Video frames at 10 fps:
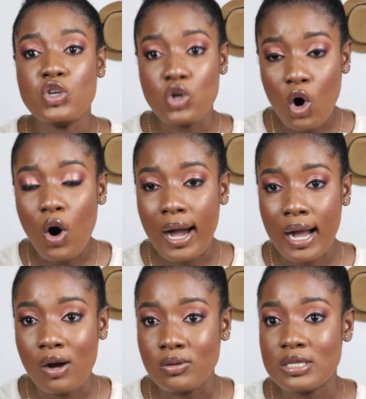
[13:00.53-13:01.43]
your
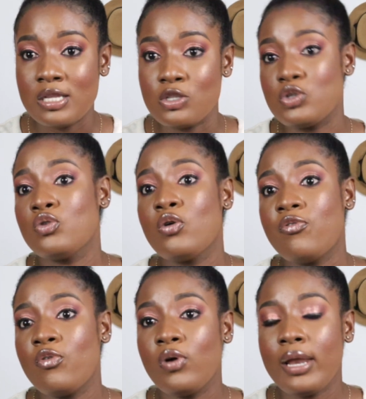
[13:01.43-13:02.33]
account, and it's not
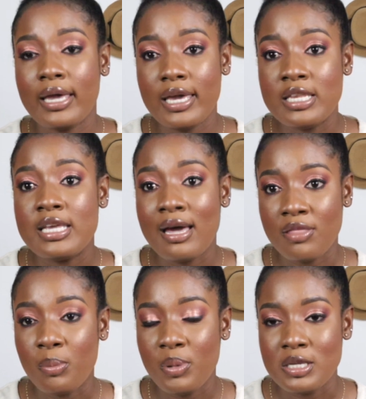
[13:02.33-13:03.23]
for like any
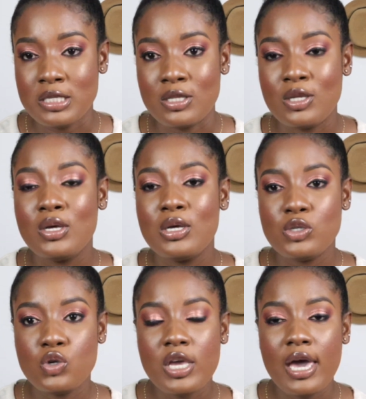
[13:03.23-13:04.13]
other person.
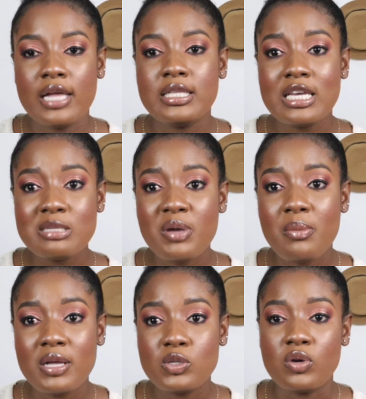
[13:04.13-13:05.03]
So yeah, a test
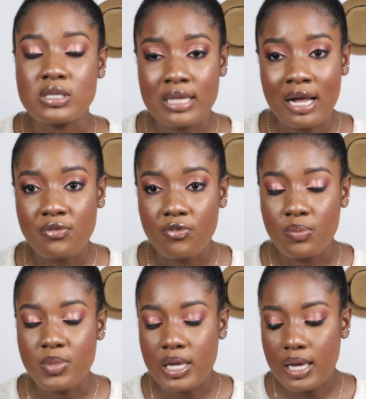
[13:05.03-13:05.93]
payment was done for
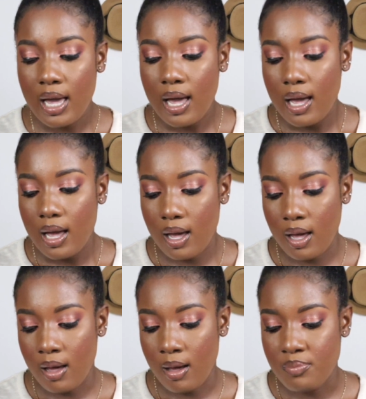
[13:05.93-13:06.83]
me.
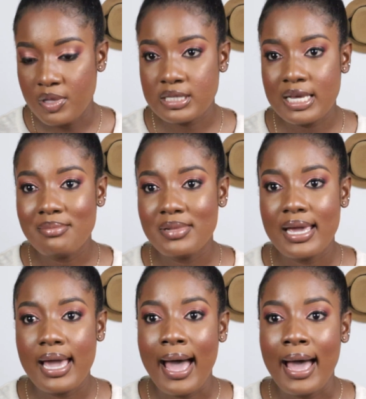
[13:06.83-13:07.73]
Uh, the same
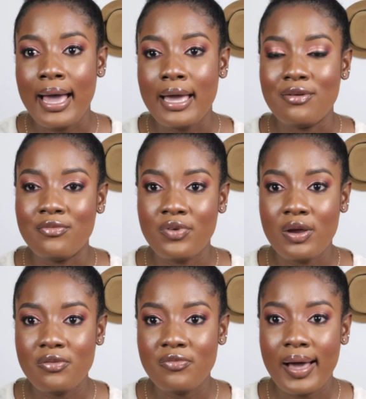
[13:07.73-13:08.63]
day I
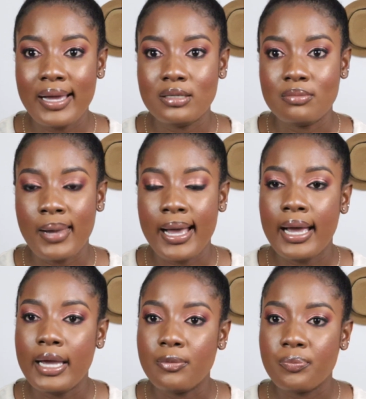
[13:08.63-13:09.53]
verified
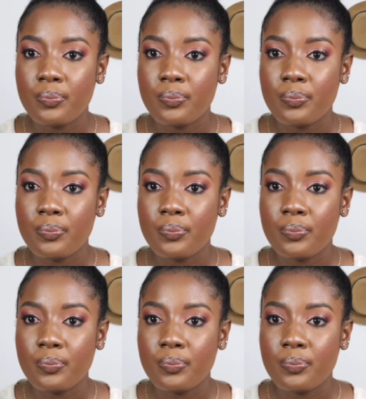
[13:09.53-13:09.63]
my